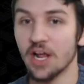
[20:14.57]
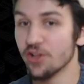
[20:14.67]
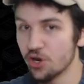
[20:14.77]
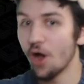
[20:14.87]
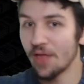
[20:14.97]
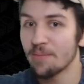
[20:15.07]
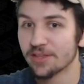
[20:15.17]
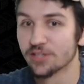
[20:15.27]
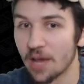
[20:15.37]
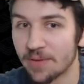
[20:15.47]
You know that
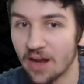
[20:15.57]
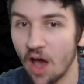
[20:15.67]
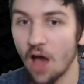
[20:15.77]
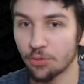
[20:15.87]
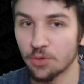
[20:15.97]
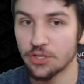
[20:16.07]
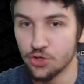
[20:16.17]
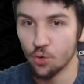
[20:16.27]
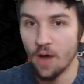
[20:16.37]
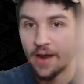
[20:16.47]
means coming in hot. 3, 2, 1.